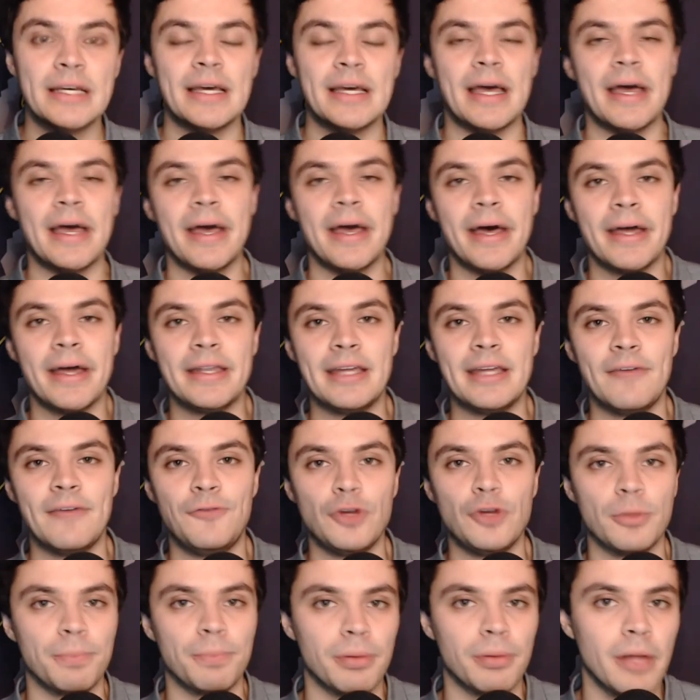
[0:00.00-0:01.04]
And if
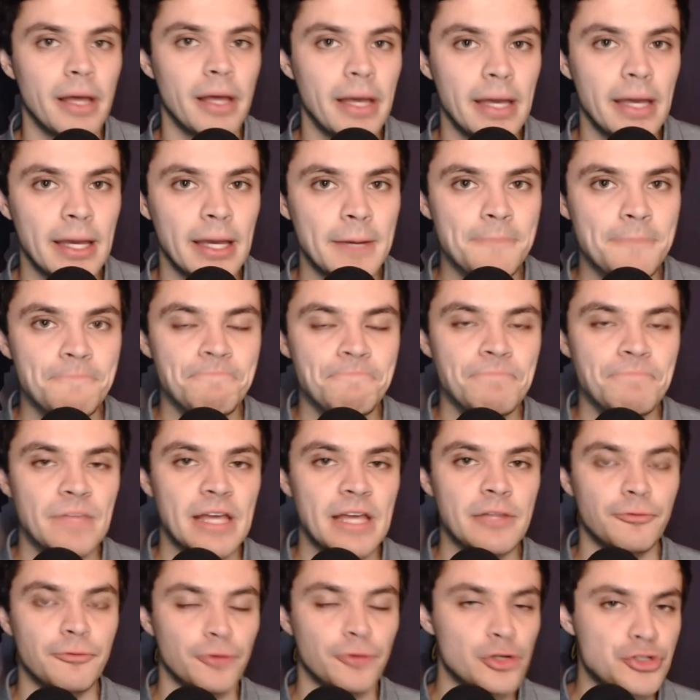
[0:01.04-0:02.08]
you're playing
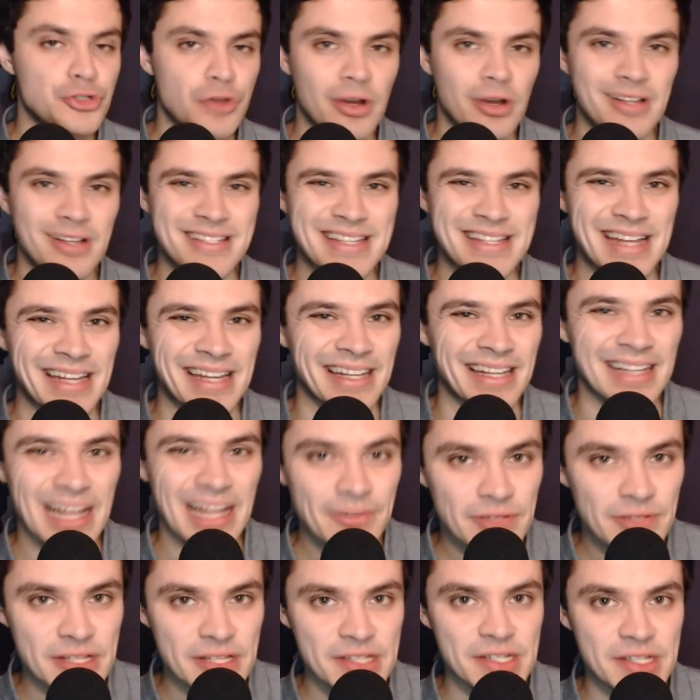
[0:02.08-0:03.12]
in the first round as an
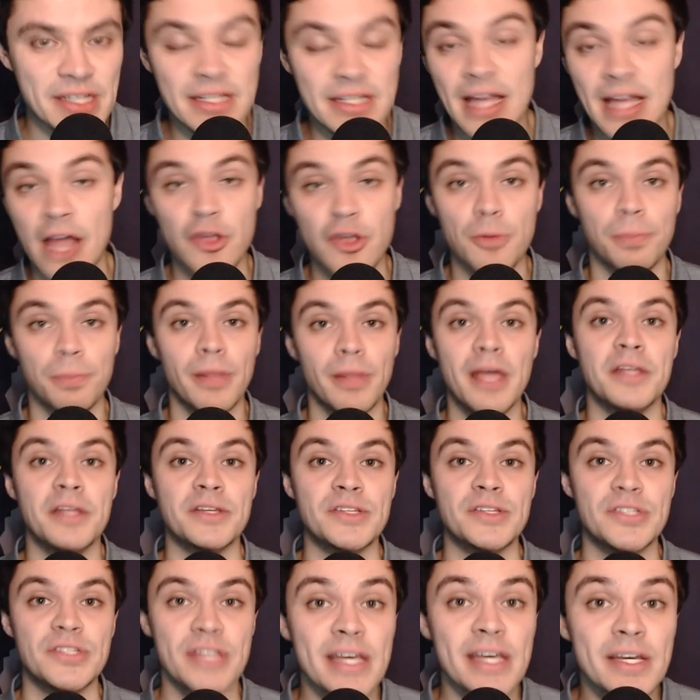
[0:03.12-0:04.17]
11 seed, yeah, you're playing a
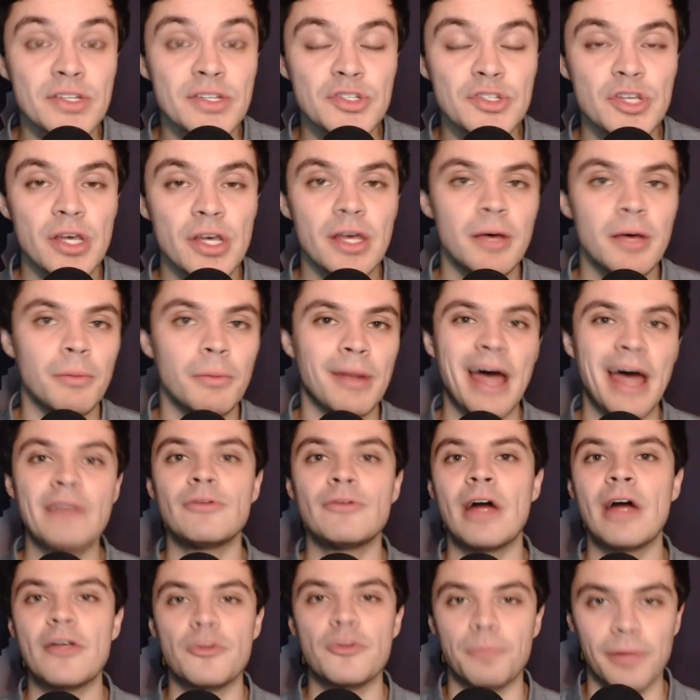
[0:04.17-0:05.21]
6. But I'd
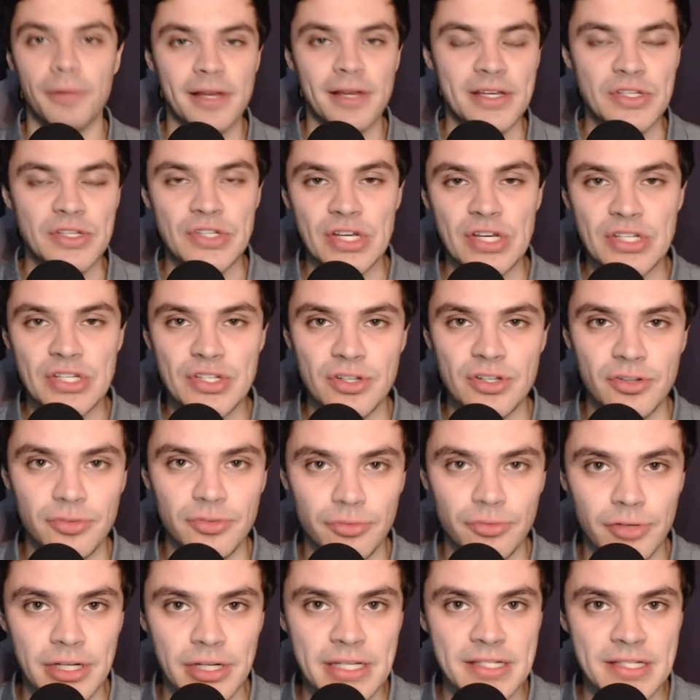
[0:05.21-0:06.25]
rather play a 6 and a
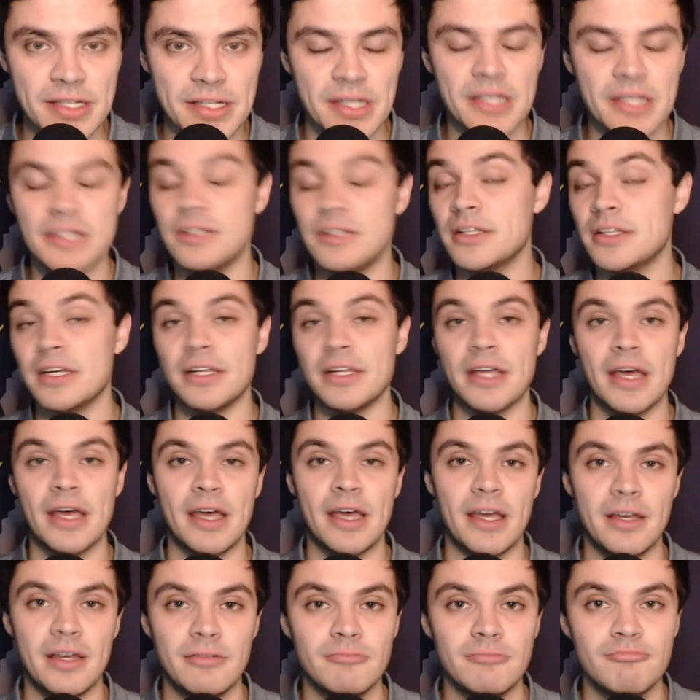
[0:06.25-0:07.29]
3 seed than
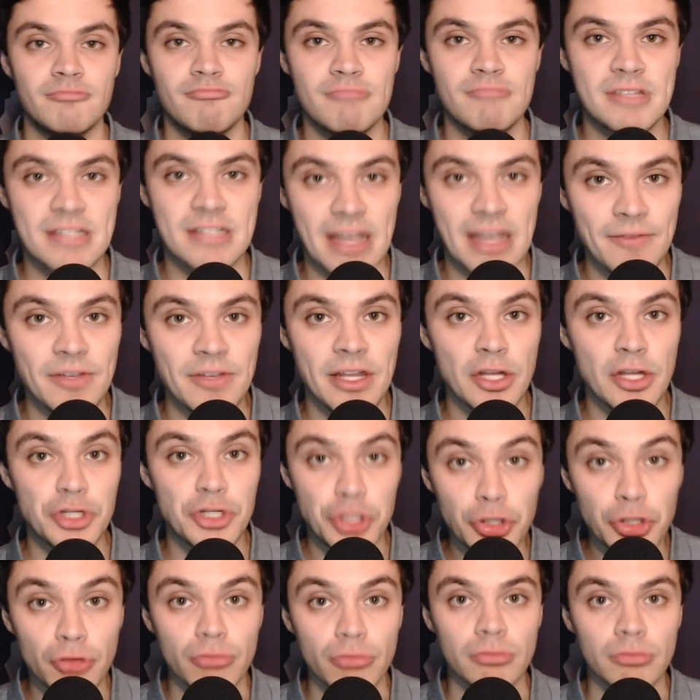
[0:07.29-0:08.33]
a 7 and a
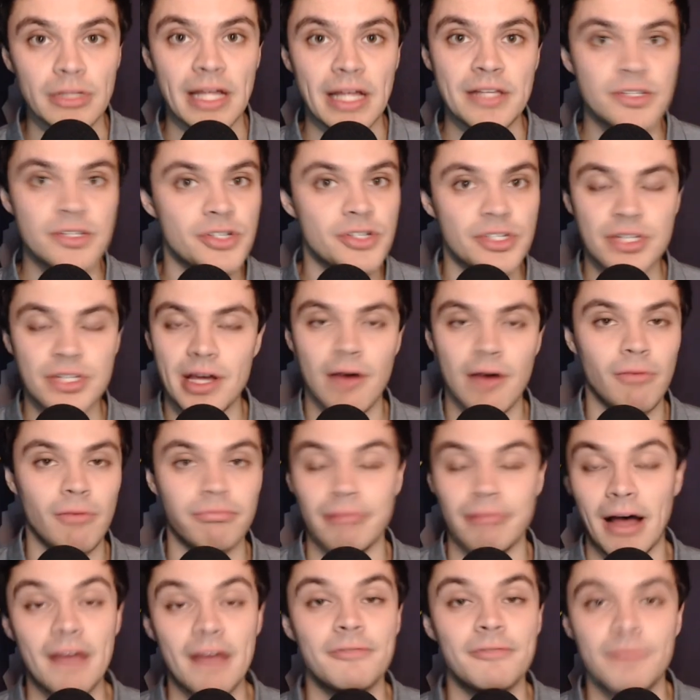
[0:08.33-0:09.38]
2. That's just how
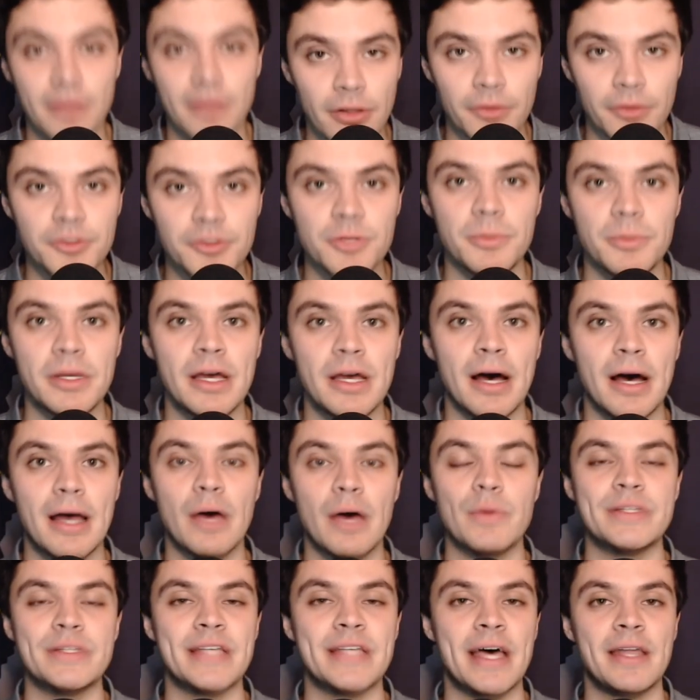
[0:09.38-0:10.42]
I feel. To me,
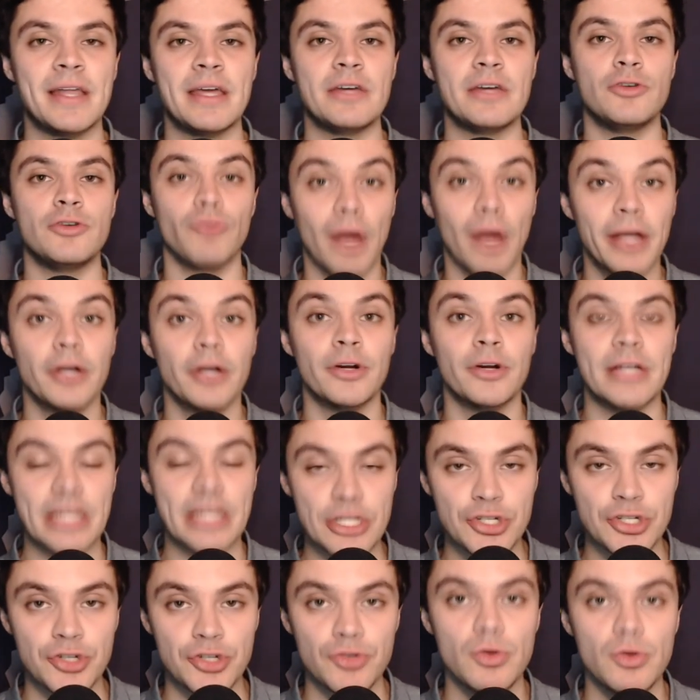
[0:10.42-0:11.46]
Iowa's had a greater
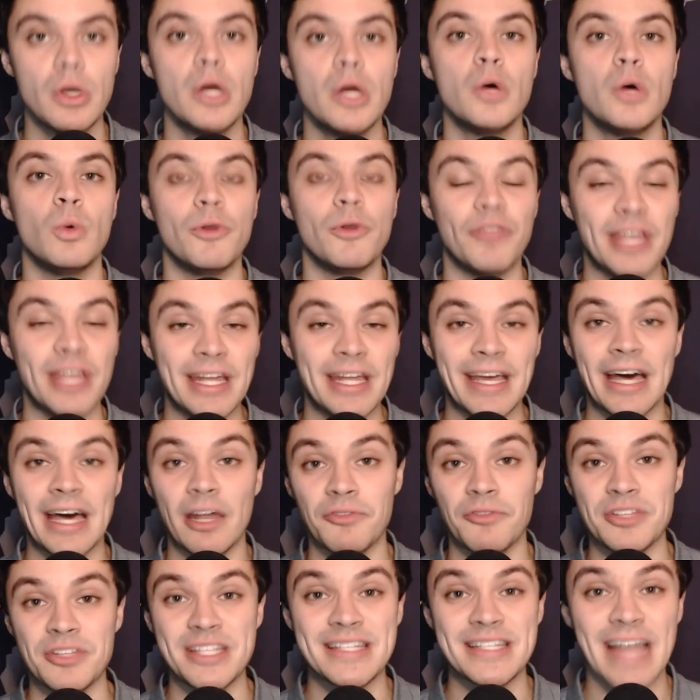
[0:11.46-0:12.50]
issue with getting out
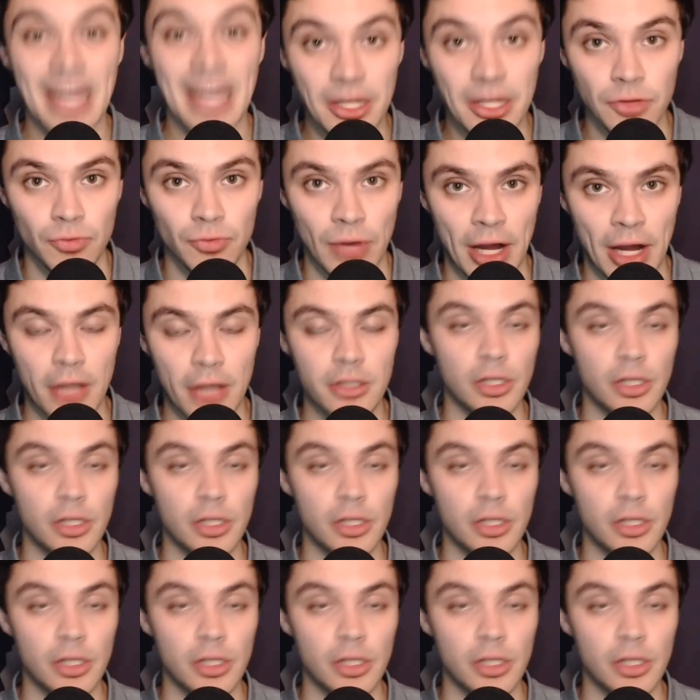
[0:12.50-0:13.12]
of the second round.